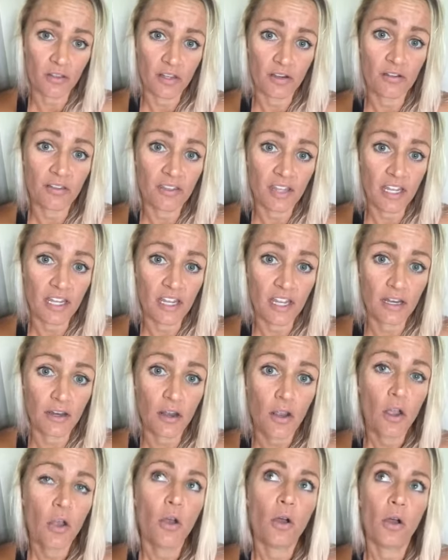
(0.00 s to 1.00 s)
They're
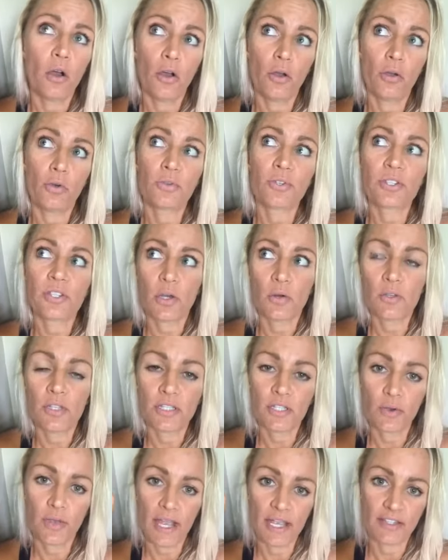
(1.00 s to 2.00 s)
thinking, oh,
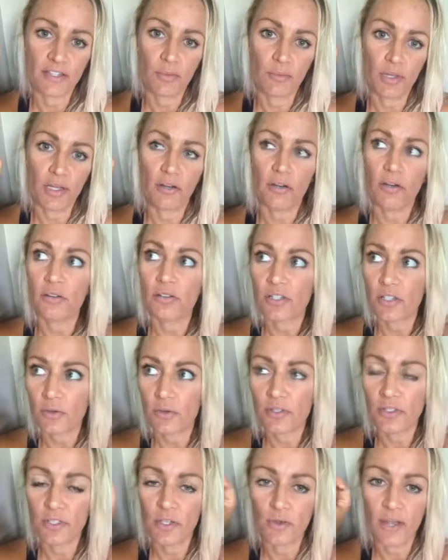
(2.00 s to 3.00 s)
so-and-so has it better, or
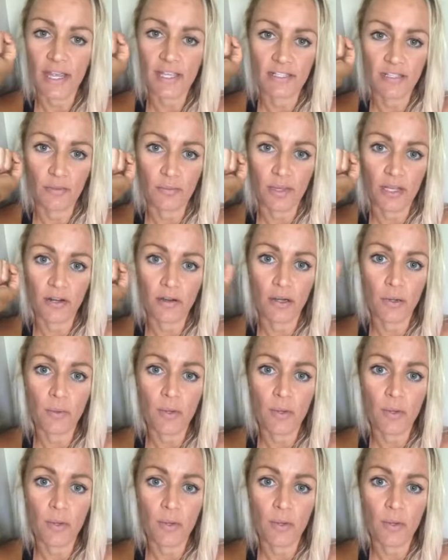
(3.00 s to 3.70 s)
so-and-so has it better.